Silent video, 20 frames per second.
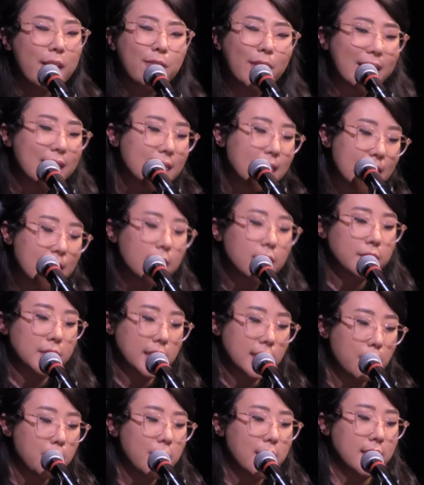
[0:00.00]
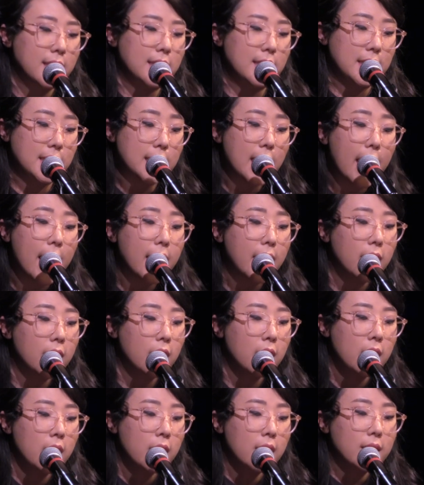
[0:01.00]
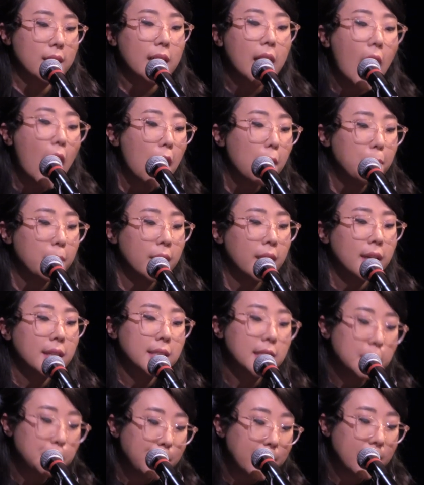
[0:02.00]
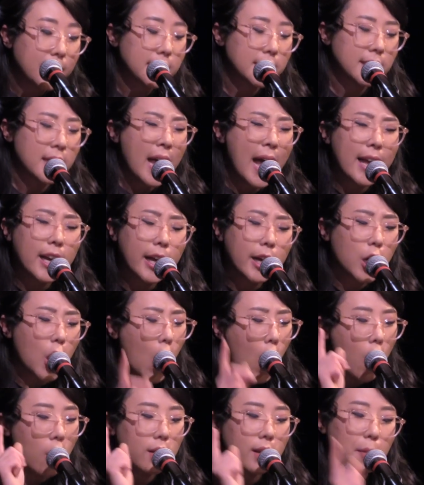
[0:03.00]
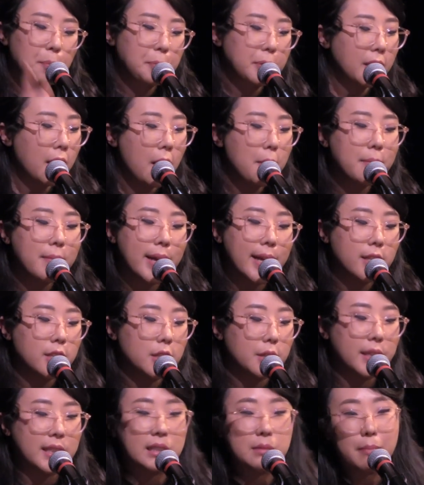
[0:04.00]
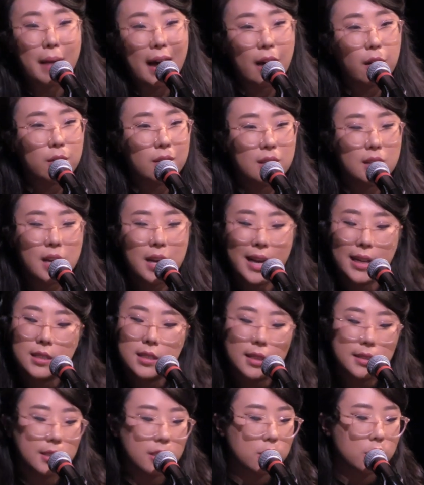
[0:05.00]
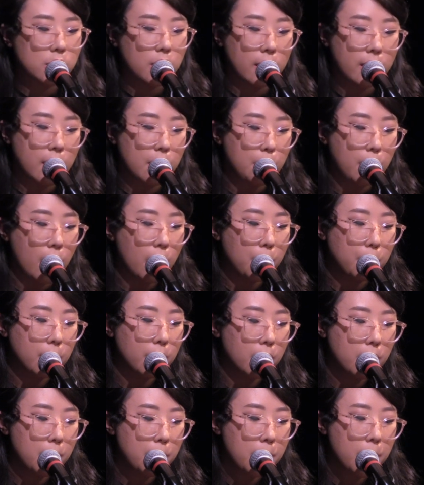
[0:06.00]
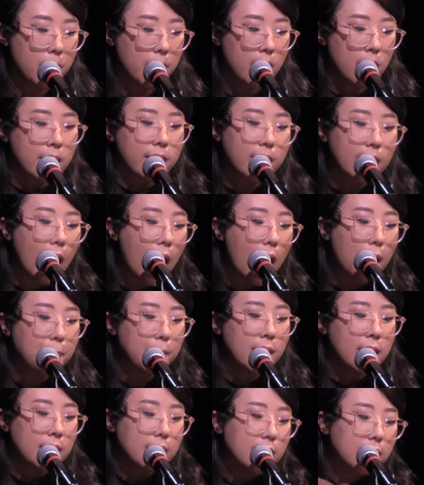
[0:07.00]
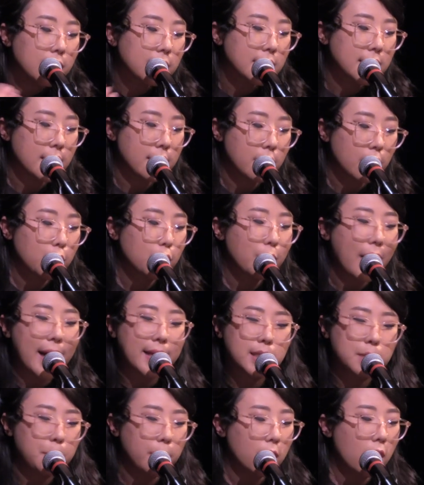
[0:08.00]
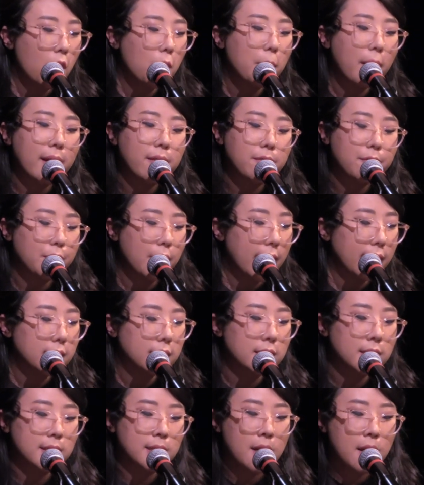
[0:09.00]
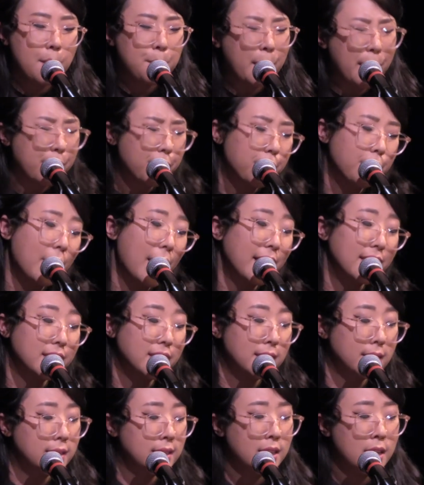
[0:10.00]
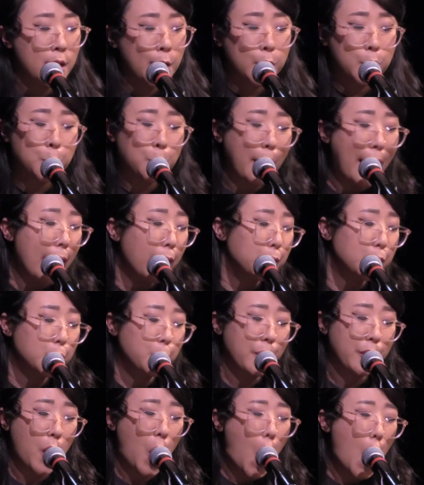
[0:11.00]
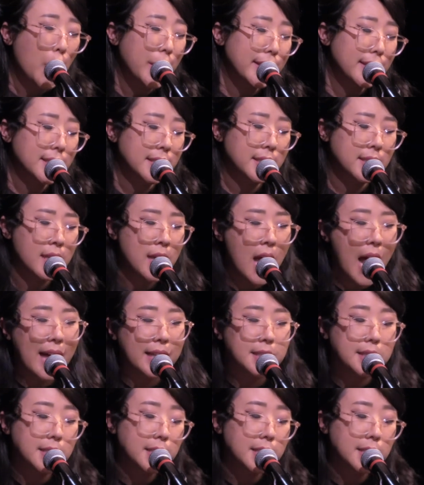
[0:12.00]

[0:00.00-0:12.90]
if I think of something to say, the cop speaks and I call a plum into his mouth. It doesn't shut him up. The cop kneels in the grass below my friends crowned with August and